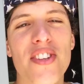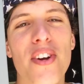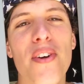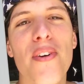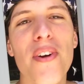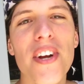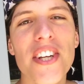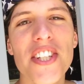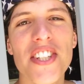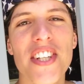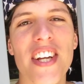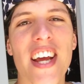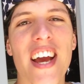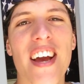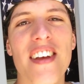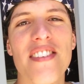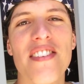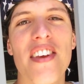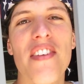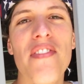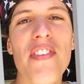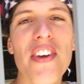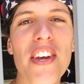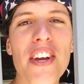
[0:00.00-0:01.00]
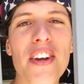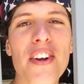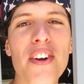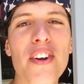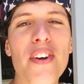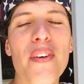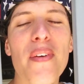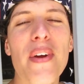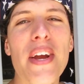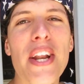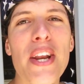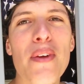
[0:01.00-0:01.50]
So Christian asked, if you could
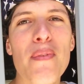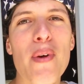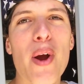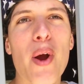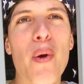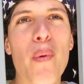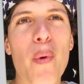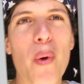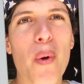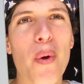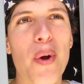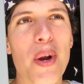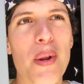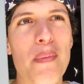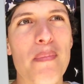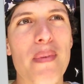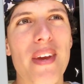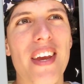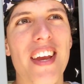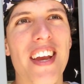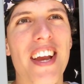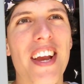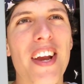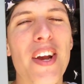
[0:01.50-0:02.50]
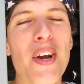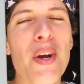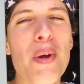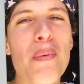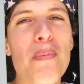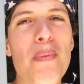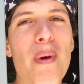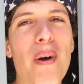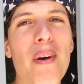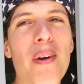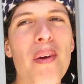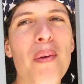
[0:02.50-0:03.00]
go anywhere, where would it be? It
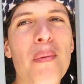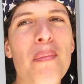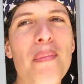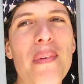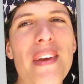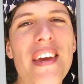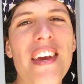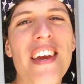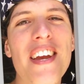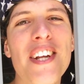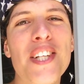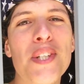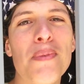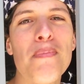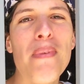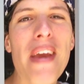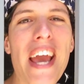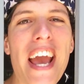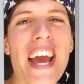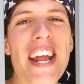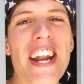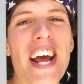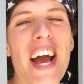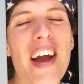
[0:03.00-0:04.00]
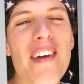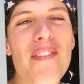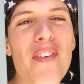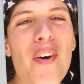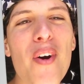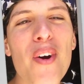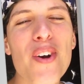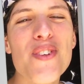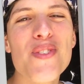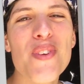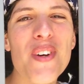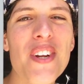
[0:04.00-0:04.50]
would probably be Japan. I've
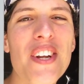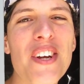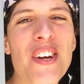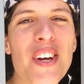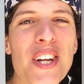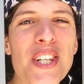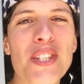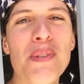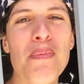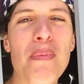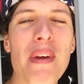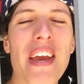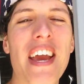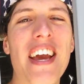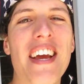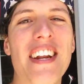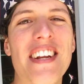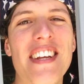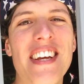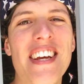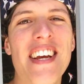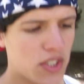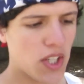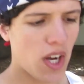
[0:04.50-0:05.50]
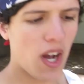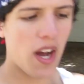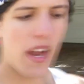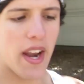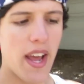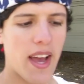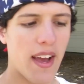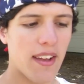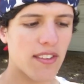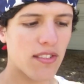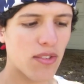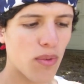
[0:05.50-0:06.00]
always wanted to go to Japan. John
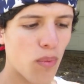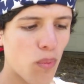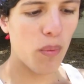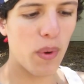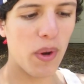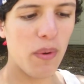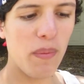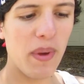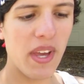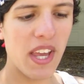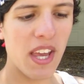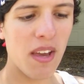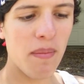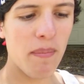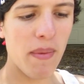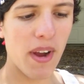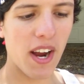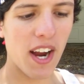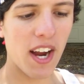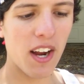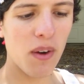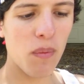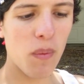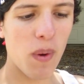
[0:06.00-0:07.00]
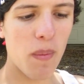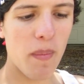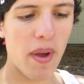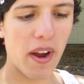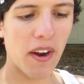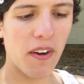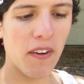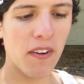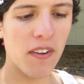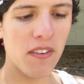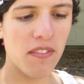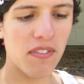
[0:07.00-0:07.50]
asked, when we get married, what
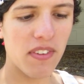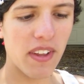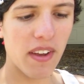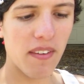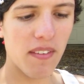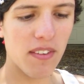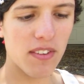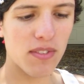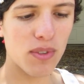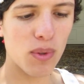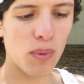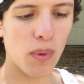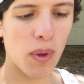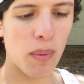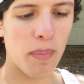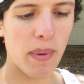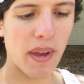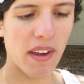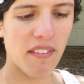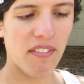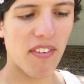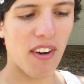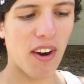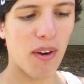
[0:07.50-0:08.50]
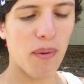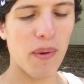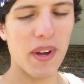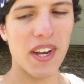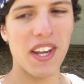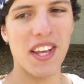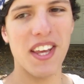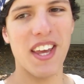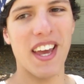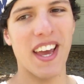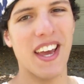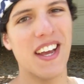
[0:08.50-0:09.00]
macaroon flavors do we pick for our
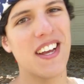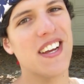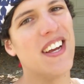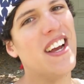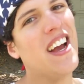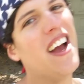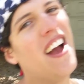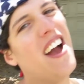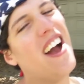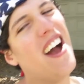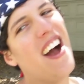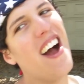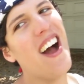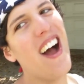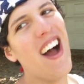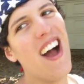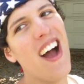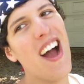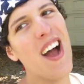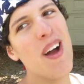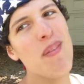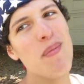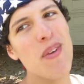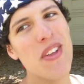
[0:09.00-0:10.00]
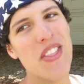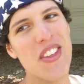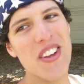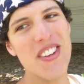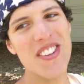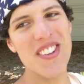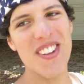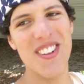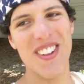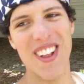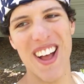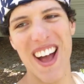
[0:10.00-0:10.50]
wedding cake? Um,
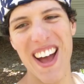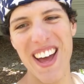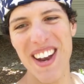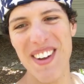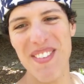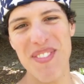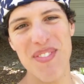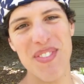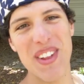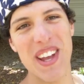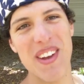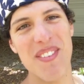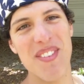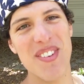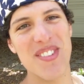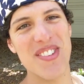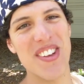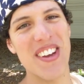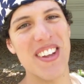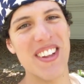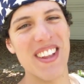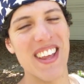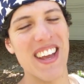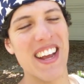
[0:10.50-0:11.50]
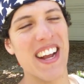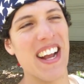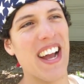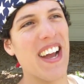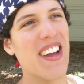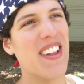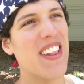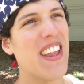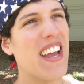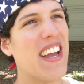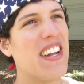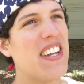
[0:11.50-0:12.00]
there's a lot of flavors I like.
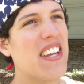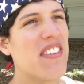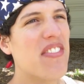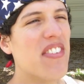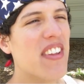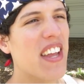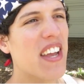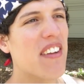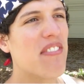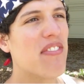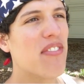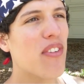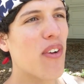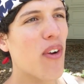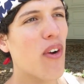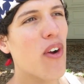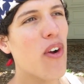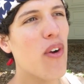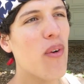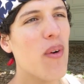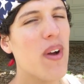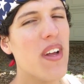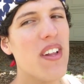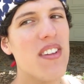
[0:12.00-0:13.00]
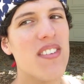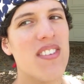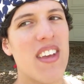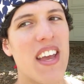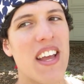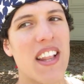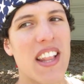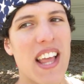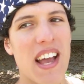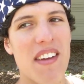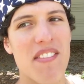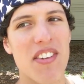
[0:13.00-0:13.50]
I like definitely like floral ones
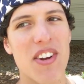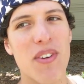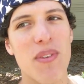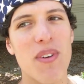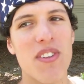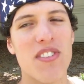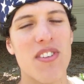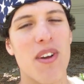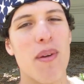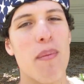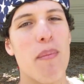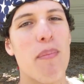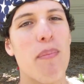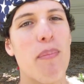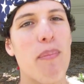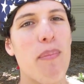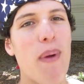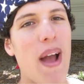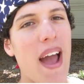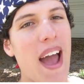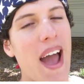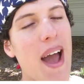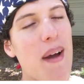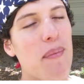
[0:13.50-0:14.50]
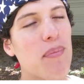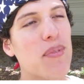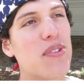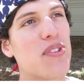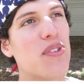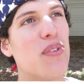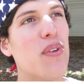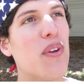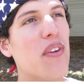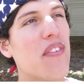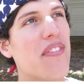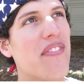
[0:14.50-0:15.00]
and lavender ones are
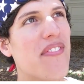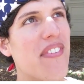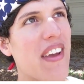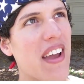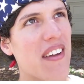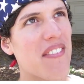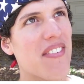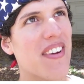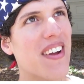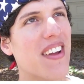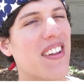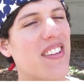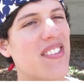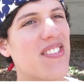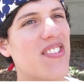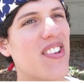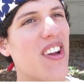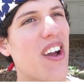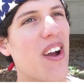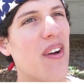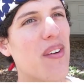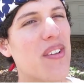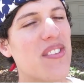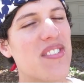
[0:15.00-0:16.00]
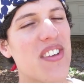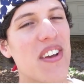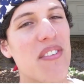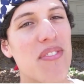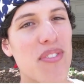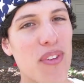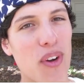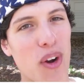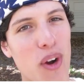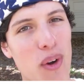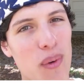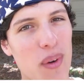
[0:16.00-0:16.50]
absolute favorite. So I would say
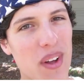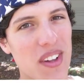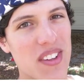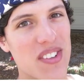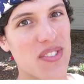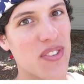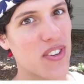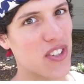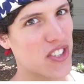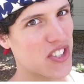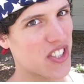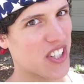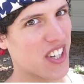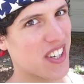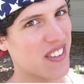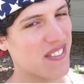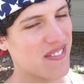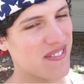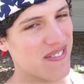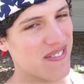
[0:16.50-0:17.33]
floral ones for sure.